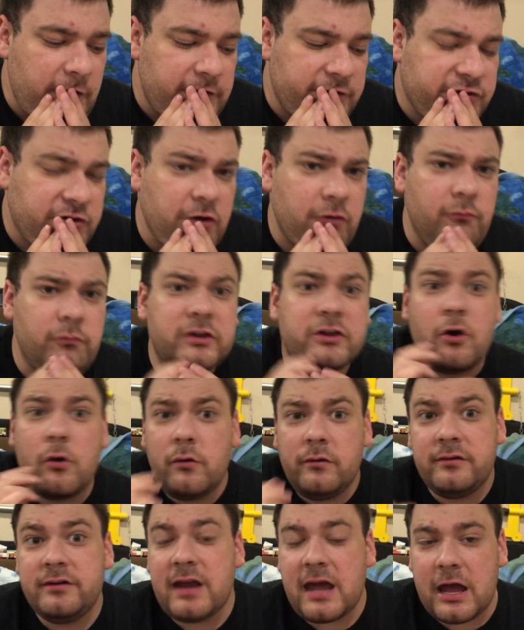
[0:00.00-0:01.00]
So we
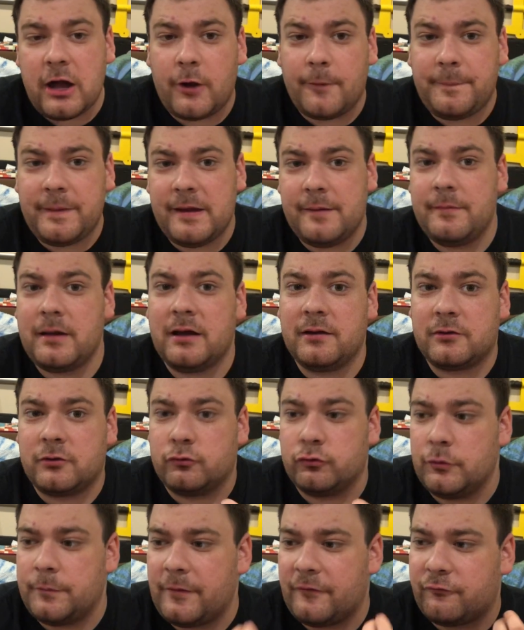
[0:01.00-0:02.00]
go in to help him, a
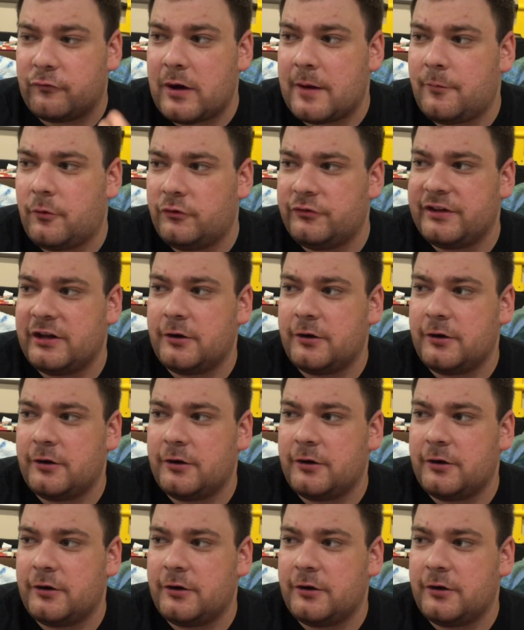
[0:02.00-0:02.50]
group of rebels